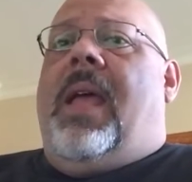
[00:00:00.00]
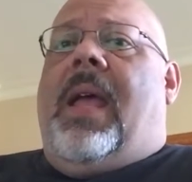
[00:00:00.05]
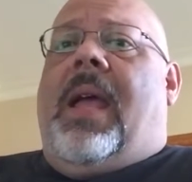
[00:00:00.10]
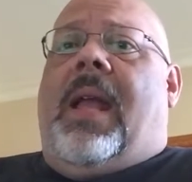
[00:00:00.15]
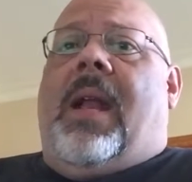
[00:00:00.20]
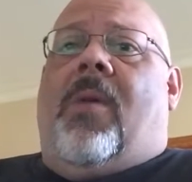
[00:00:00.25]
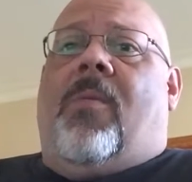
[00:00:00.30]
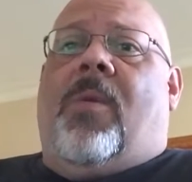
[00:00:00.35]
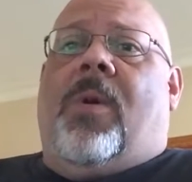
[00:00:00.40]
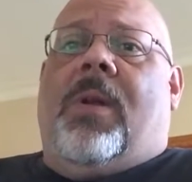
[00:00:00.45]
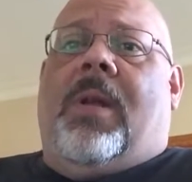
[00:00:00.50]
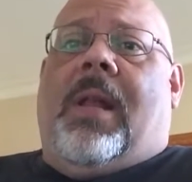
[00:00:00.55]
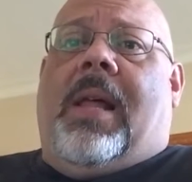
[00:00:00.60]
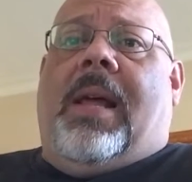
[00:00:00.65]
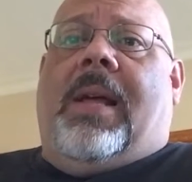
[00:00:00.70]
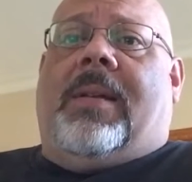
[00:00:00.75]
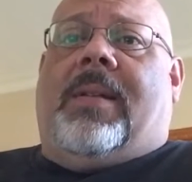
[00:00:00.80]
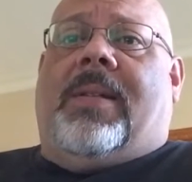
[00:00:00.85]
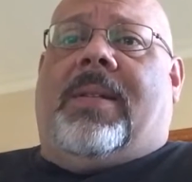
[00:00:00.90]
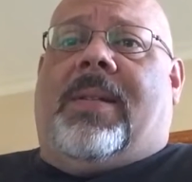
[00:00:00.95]
And I would
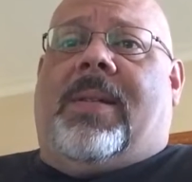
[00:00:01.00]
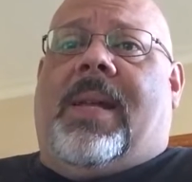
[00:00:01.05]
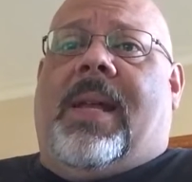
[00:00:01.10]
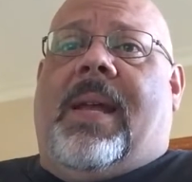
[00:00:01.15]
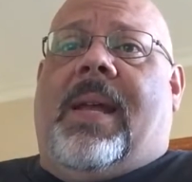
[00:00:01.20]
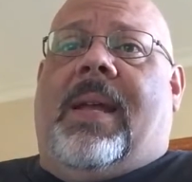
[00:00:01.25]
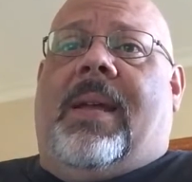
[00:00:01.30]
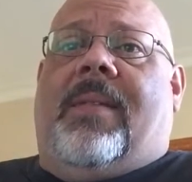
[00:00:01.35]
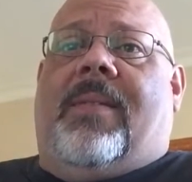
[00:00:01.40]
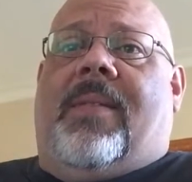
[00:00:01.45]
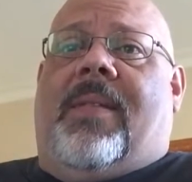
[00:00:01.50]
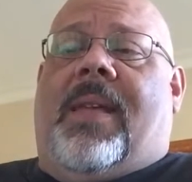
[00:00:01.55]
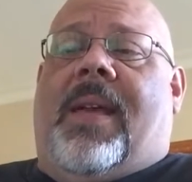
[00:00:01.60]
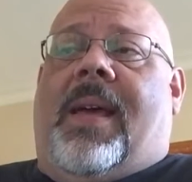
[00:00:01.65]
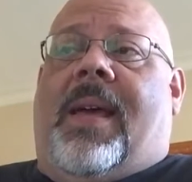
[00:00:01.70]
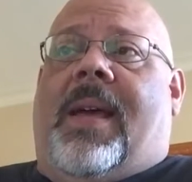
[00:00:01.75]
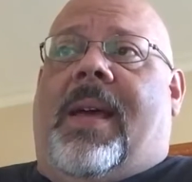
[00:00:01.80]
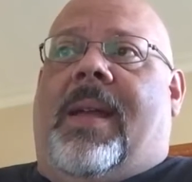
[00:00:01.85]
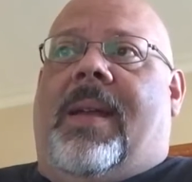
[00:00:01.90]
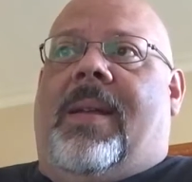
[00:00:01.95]
like to state
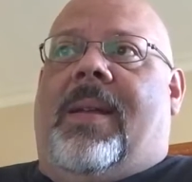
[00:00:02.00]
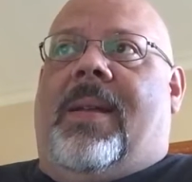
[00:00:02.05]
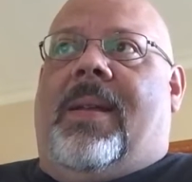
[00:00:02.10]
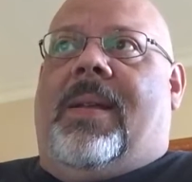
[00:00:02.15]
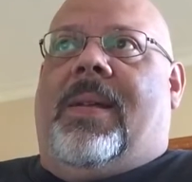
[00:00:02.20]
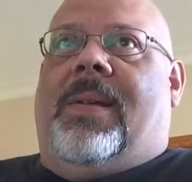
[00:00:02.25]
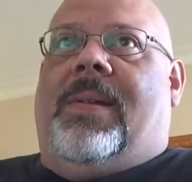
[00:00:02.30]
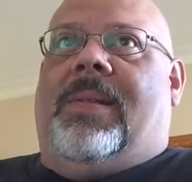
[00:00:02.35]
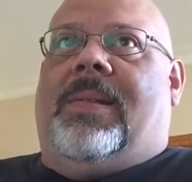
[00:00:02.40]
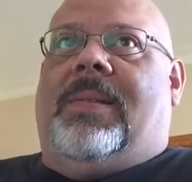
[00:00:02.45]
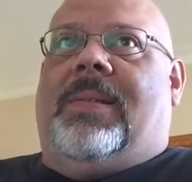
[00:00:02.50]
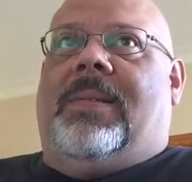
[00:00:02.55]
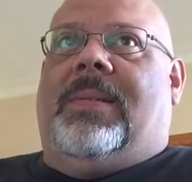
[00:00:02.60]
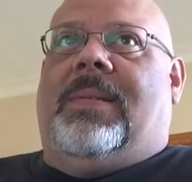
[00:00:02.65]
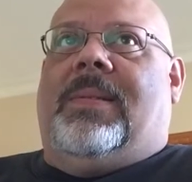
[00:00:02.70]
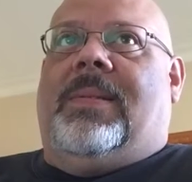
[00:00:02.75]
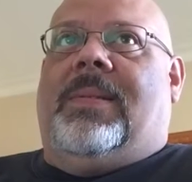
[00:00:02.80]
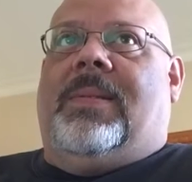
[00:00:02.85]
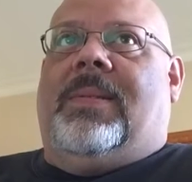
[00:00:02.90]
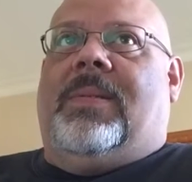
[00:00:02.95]
that
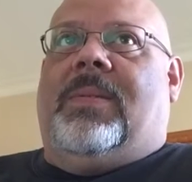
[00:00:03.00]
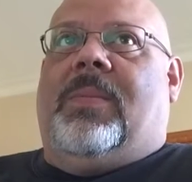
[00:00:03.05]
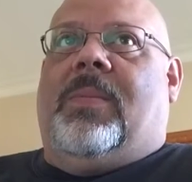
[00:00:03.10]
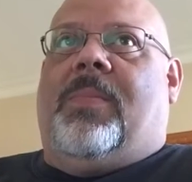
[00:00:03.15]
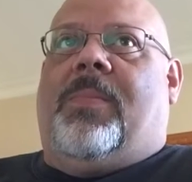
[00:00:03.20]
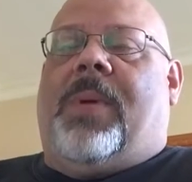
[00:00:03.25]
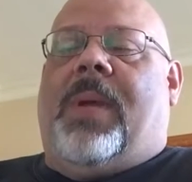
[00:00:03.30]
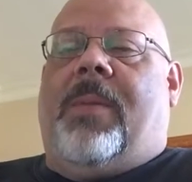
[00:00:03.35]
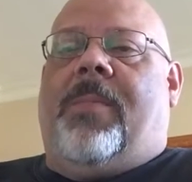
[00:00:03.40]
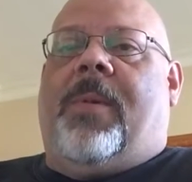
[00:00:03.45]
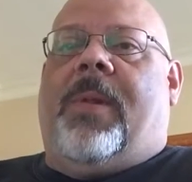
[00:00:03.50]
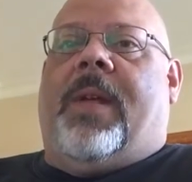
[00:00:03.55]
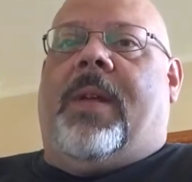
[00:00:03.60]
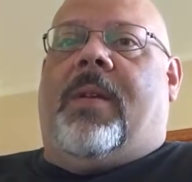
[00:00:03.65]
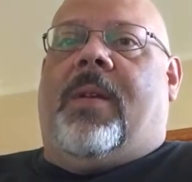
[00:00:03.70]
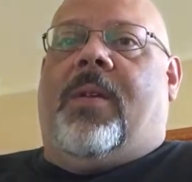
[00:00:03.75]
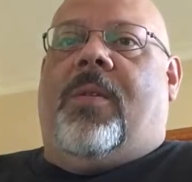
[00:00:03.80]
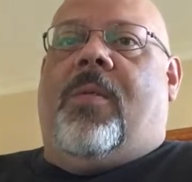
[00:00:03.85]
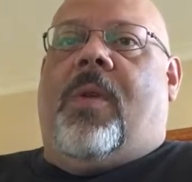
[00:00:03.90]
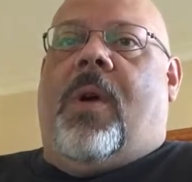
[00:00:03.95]
people that
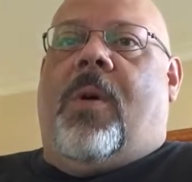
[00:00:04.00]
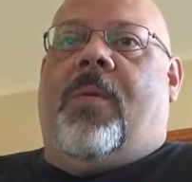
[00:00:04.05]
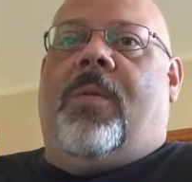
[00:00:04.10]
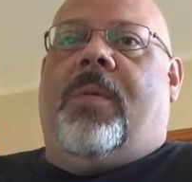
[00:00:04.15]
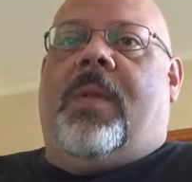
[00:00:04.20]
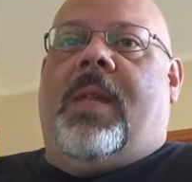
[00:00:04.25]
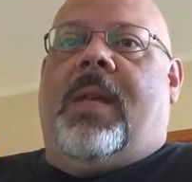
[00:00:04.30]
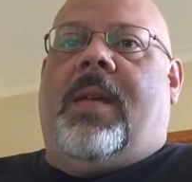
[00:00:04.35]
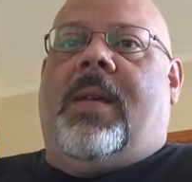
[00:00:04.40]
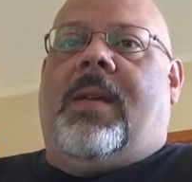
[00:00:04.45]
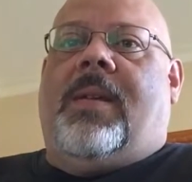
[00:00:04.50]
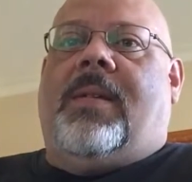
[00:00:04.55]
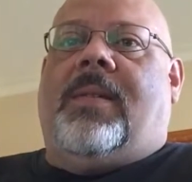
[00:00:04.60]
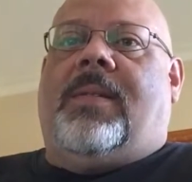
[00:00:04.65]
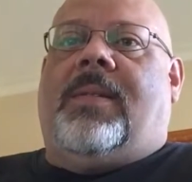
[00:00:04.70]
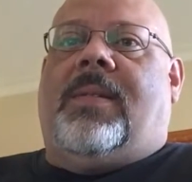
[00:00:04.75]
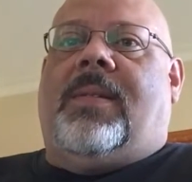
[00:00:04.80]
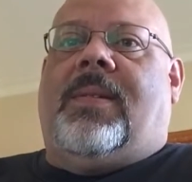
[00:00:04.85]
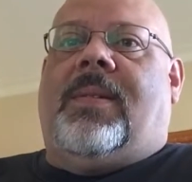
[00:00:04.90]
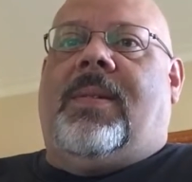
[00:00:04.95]
do own
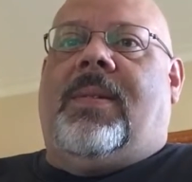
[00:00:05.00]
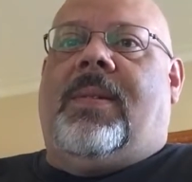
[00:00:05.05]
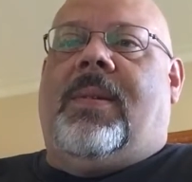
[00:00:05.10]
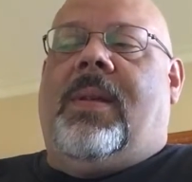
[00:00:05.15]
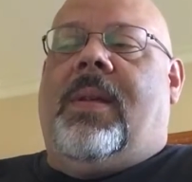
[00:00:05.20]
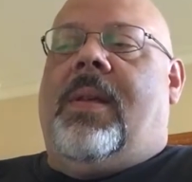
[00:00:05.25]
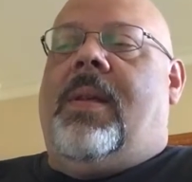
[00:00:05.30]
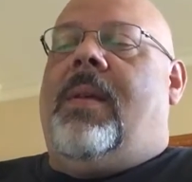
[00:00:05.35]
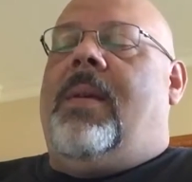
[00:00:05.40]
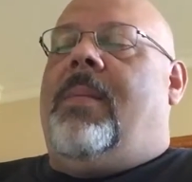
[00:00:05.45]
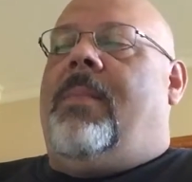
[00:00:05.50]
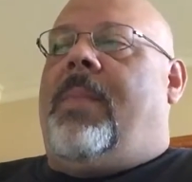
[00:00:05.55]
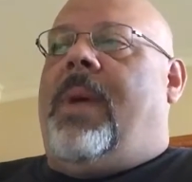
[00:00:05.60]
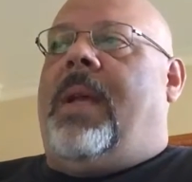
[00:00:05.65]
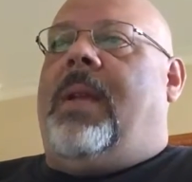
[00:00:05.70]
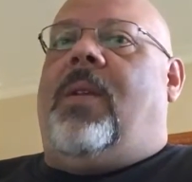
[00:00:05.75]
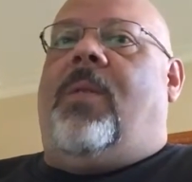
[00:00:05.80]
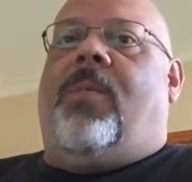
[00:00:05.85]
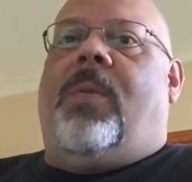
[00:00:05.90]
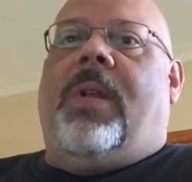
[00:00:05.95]
these,
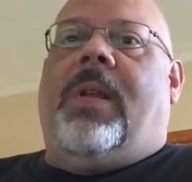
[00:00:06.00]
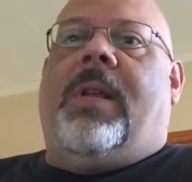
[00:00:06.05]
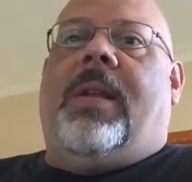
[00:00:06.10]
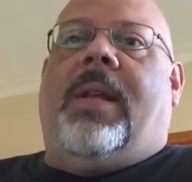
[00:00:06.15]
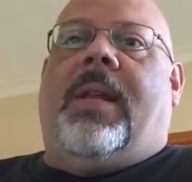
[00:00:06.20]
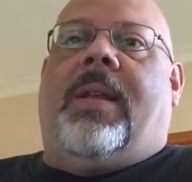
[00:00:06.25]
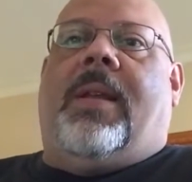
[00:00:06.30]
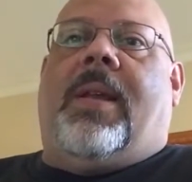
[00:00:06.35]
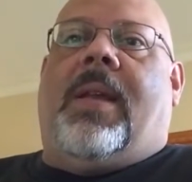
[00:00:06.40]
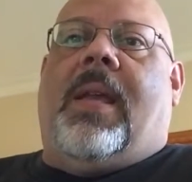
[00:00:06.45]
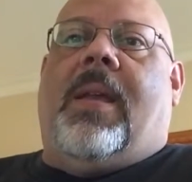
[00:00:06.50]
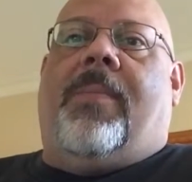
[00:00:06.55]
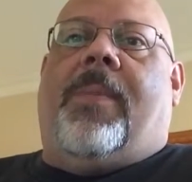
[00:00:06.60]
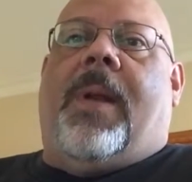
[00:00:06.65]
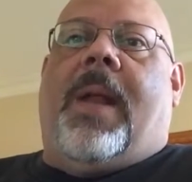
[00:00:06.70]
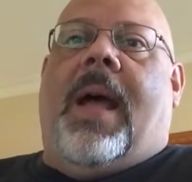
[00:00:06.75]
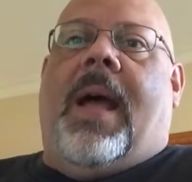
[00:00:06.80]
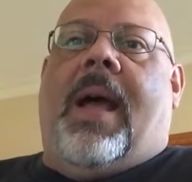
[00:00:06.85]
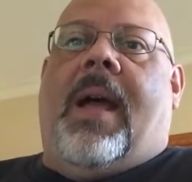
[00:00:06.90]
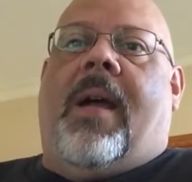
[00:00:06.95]
man, you really need to keep
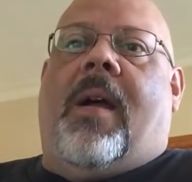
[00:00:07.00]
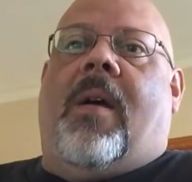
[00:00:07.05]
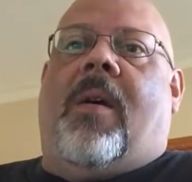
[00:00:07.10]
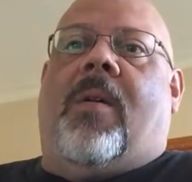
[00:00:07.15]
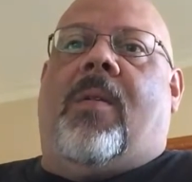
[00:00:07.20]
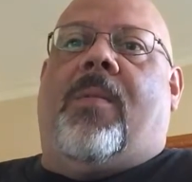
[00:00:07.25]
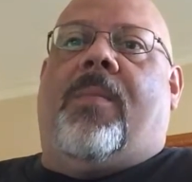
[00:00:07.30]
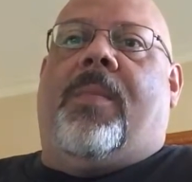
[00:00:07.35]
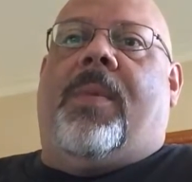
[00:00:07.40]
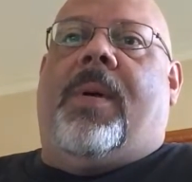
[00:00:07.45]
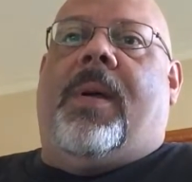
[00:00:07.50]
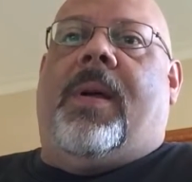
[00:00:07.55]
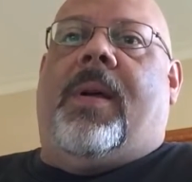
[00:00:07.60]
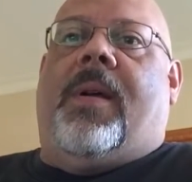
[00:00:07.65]
an eye on them.